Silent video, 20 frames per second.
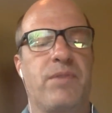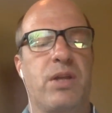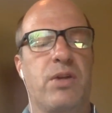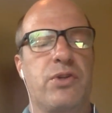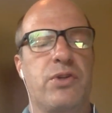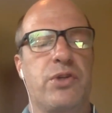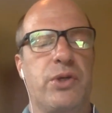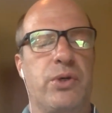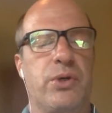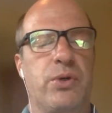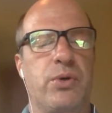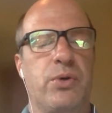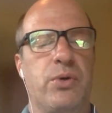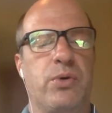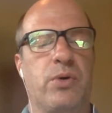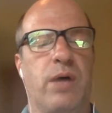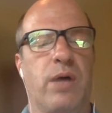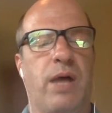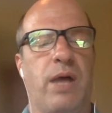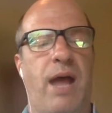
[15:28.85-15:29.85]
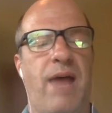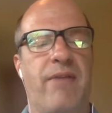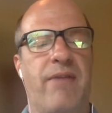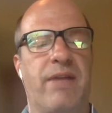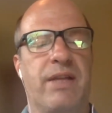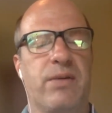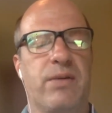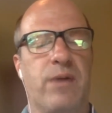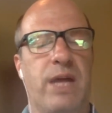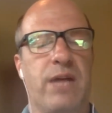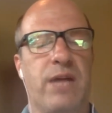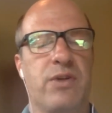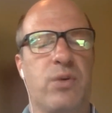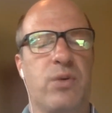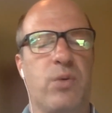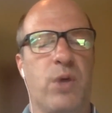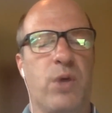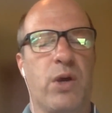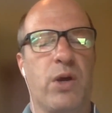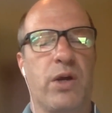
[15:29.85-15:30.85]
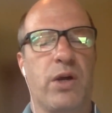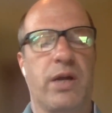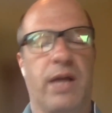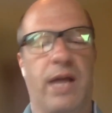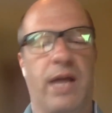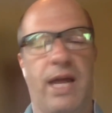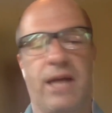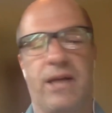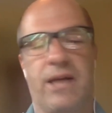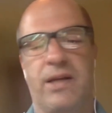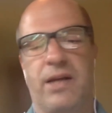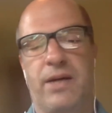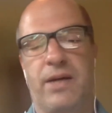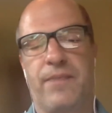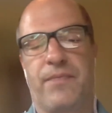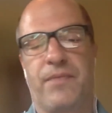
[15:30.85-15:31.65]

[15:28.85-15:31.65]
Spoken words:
to having the right to work. And,